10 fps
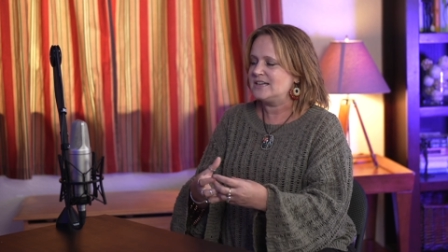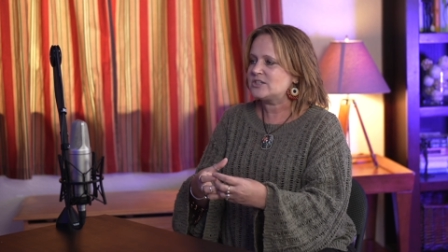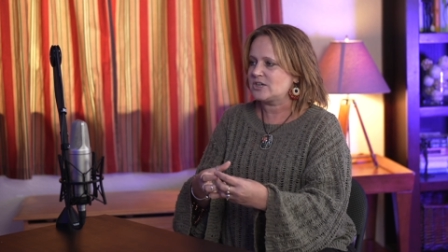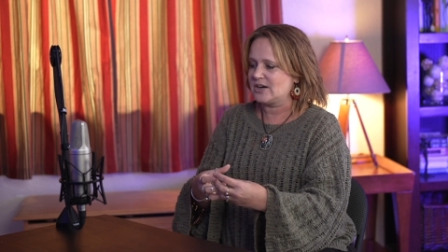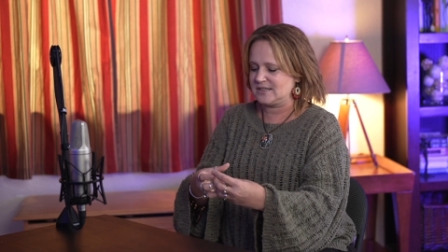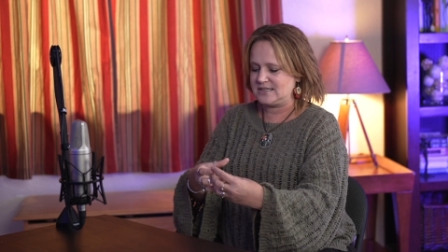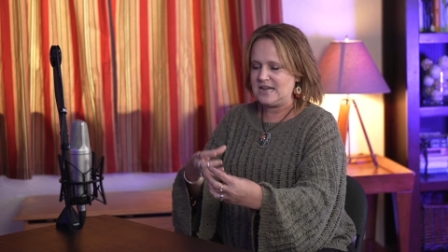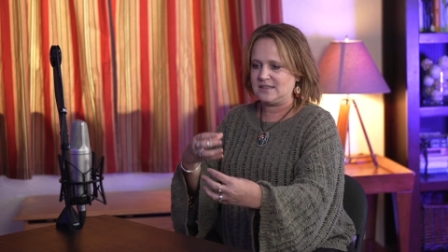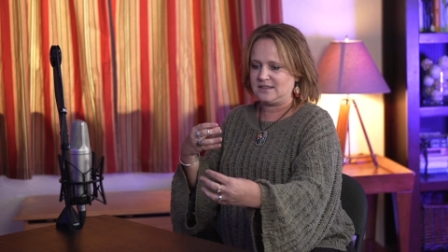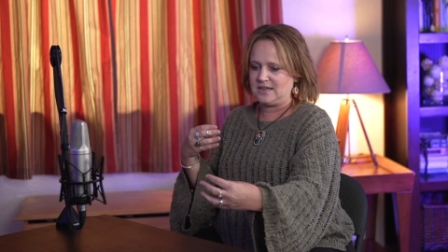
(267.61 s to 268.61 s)
they start
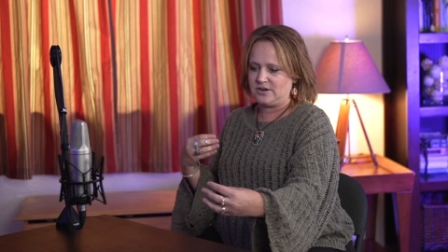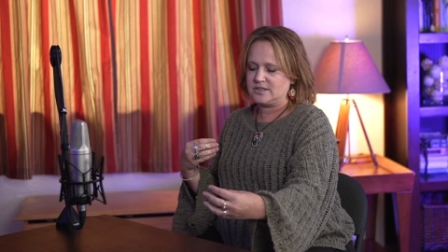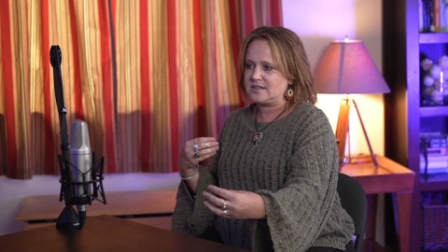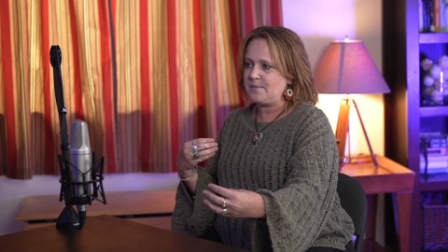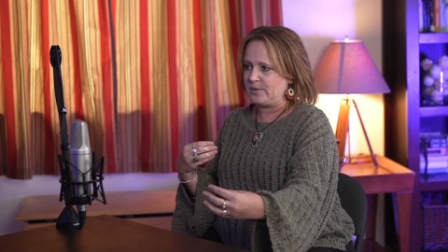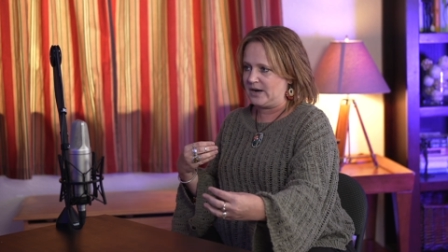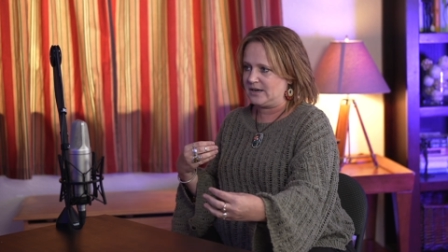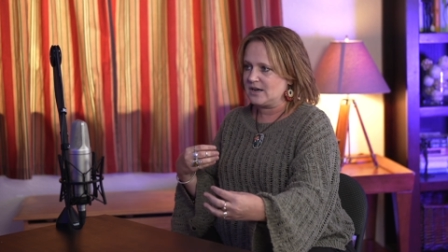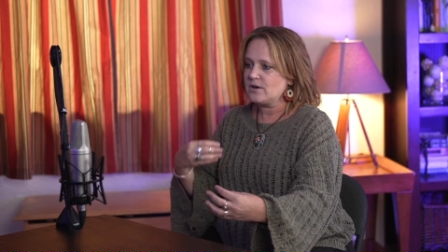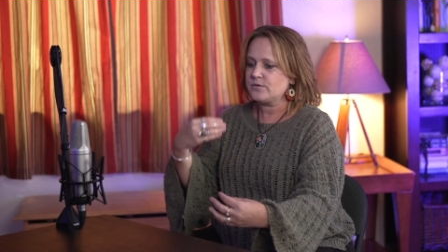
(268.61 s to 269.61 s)
seeing that they're
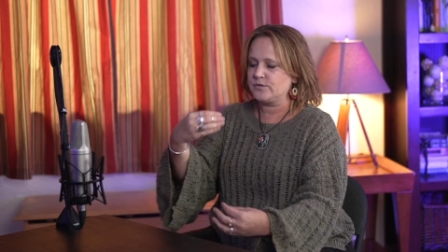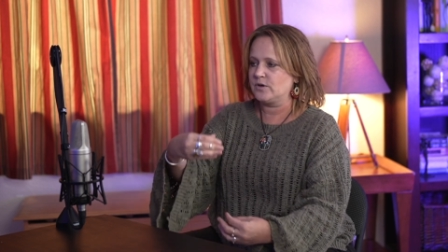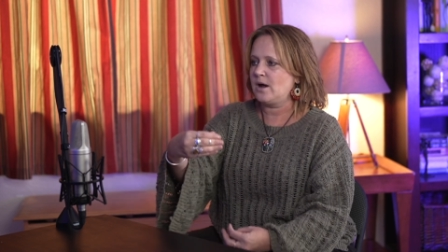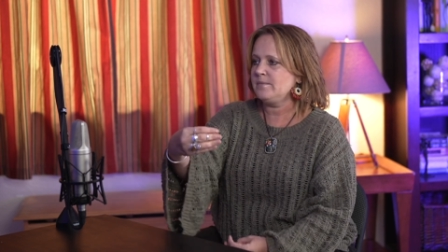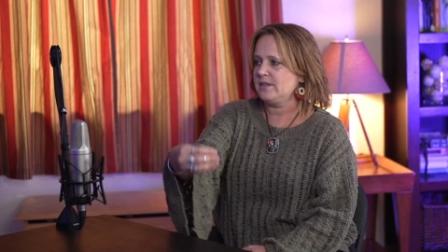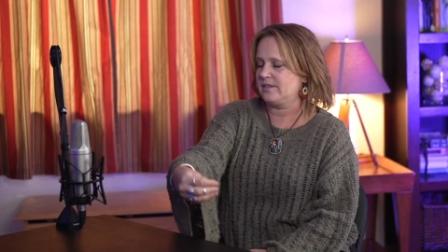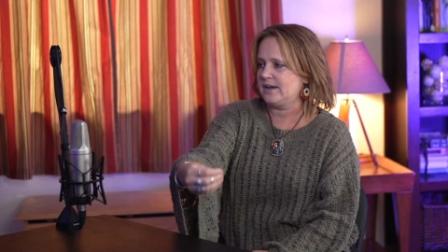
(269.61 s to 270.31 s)
separate from